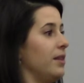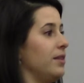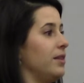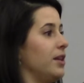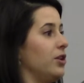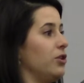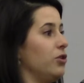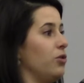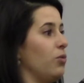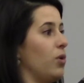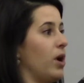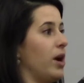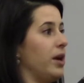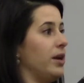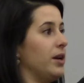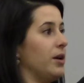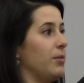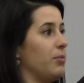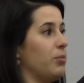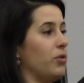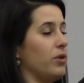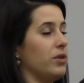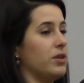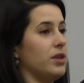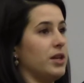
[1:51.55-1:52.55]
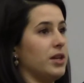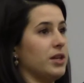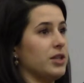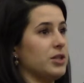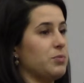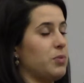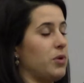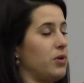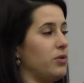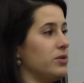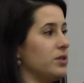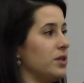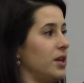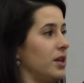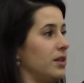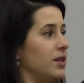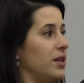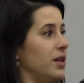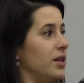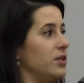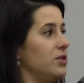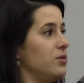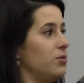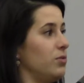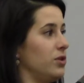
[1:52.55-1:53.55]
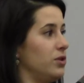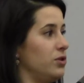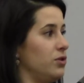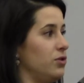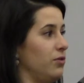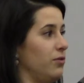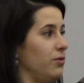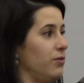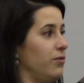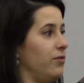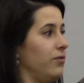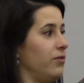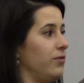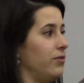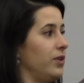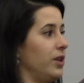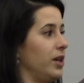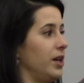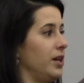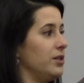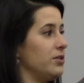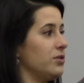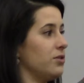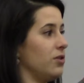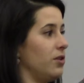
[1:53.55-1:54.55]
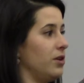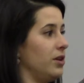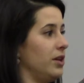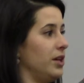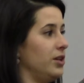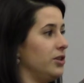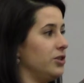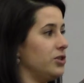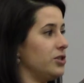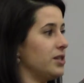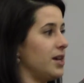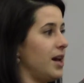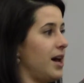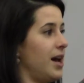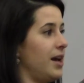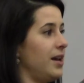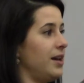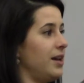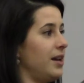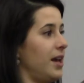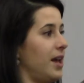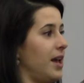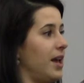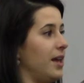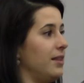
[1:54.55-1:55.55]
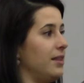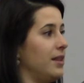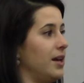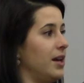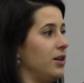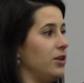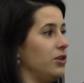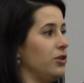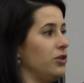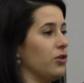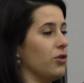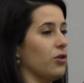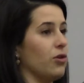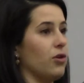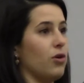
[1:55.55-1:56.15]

Then you wind up with it exposed like this, with two fillets on each side, and then